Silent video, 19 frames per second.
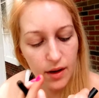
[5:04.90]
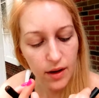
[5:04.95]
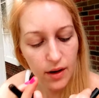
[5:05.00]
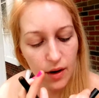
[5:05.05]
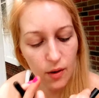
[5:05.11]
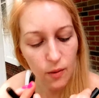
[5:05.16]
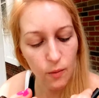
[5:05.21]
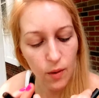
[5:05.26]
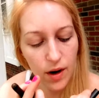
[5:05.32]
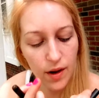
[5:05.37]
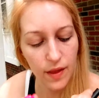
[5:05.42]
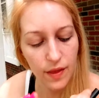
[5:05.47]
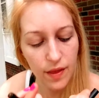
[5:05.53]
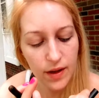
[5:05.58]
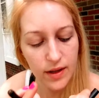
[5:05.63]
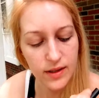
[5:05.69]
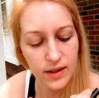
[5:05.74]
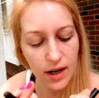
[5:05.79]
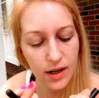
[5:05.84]
you know, one of the
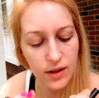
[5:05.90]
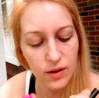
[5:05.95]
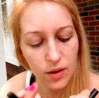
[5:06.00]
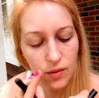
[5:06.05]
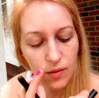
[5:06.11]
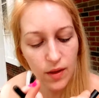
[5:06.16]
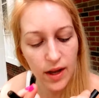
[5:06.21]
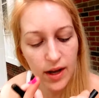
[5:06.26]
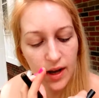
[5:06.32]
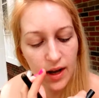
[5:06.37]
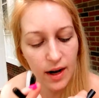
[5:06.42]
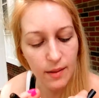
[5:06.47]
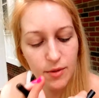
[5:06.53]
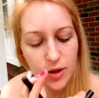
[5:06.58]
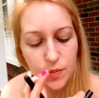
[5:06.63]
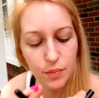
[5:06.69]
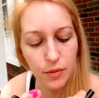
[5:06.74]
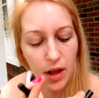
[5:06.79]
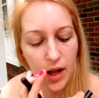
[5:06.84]
things that I don't like, and I'm
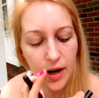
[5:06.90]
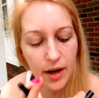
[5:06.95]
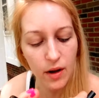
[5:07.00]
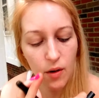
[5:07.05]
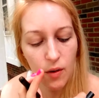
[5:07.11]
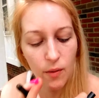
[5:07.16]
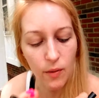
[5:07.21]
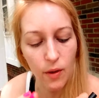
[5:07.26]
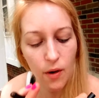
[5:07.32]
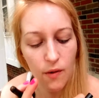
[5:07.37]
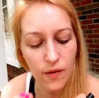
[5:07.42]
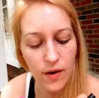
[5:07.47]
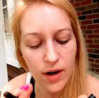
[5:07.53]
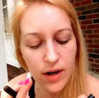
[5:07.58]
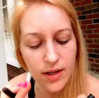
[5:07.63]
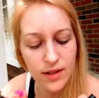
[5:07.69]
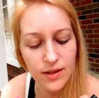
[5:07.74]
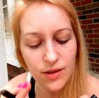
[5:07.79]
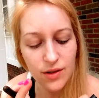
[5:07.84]
just blending all over,
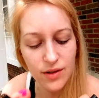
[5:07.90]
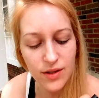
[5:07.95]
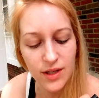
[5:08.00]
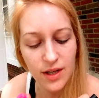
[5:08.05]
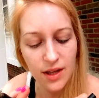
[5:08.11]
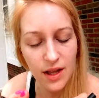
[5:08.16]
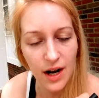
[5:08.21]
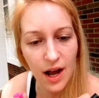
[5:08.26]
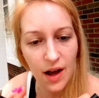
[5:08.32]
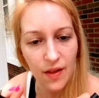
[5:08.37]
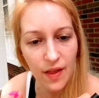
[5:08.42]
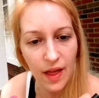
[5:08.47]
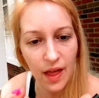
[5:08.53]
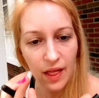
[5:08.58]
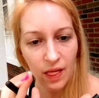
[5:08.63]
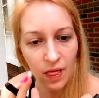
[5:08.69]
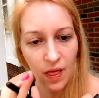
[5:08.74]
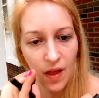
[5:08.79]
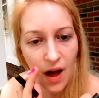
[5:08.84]
is do you see that how
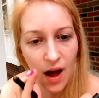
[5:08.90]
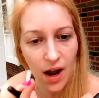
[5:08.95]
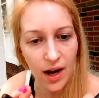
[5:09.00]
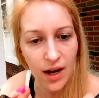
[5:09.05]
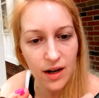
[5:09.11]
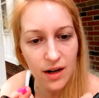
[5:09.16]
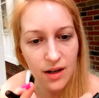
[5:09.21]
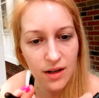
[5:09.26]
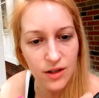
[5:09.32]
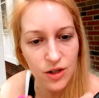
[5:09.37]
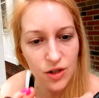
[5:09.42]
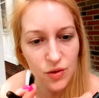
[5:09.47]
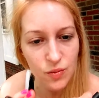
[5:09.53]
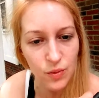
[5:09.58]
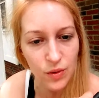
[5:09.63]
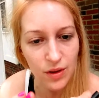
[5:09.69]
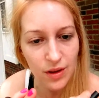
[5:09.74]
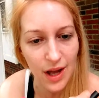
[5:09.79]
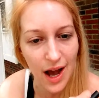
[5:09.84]
that line
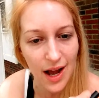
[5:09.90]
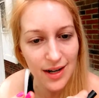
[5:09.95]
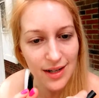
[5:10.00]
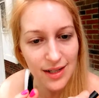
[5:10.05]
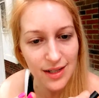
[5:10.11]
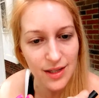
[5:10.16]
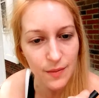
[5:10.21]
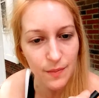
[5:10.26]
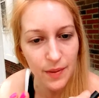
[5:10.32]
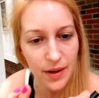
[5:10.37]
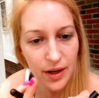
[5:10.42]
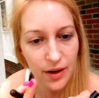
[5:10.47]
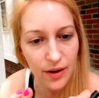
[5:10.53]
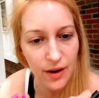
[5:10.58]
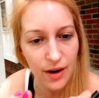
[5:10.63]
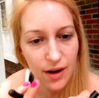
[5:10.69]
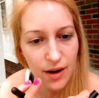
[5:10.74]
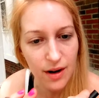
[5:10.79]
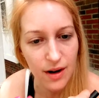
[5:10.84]
just will not
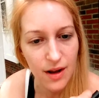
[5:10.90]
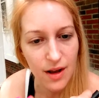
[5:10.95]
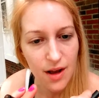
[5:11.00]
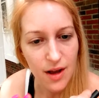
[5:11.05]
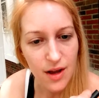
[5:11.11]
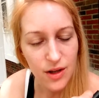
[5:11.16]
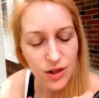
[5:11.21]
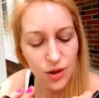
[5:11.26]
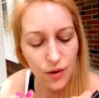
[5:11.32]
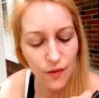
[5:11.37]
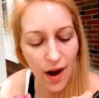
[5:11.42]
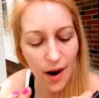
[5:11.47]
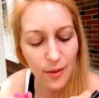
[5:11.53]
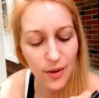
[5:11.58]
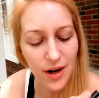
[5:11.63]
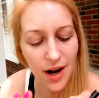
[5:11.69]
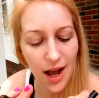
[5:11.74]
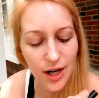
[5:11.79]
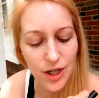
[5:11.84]
disappear? So if I
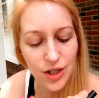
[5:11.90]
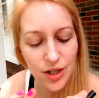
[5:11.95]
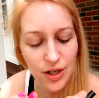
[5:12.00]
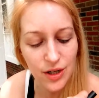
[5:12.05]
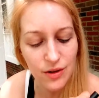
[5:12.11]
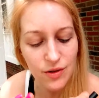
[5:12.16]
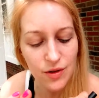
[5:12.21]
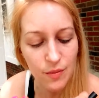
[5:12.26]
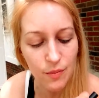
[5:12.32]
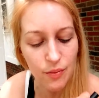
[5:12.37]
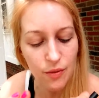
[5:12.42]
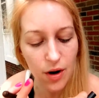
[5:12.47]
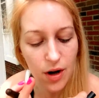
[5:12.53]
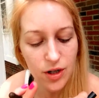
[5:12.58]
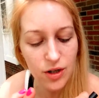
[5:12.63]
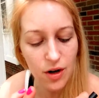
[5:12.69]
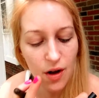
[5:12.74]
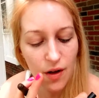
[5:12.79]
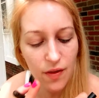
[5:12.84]
were to actually use a
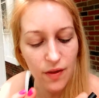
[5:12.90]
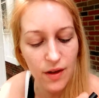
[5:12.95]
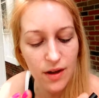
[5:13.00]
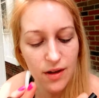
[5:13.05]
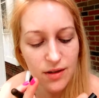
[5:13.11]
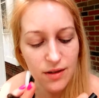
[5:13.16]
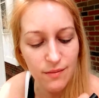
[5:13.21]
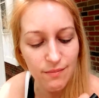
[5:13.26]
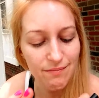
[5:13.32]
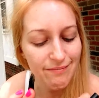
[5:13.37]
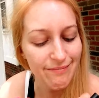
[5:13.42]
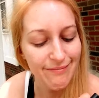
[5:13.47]
brush on this,